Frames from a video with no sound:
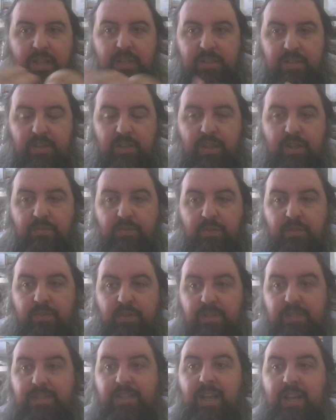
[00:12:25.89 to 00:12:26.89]
So therefore, if
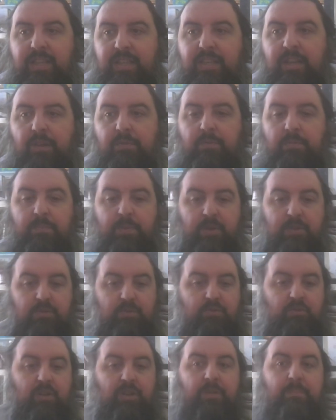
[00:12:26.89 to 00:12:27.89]
they're standing up, a person
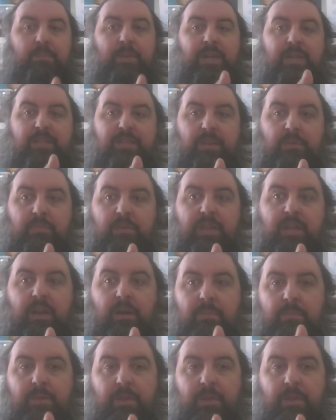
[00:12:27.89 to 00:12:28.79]
was trying to pick something up,